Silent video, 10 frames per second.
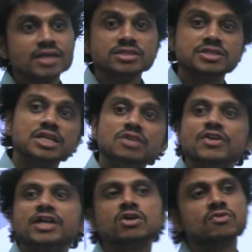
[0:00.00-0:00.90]

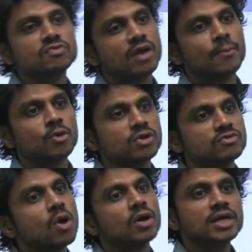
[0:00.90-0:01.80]
significant amount of
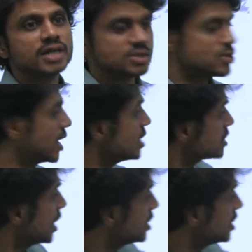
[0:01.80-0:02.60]
the oil and natural gas, and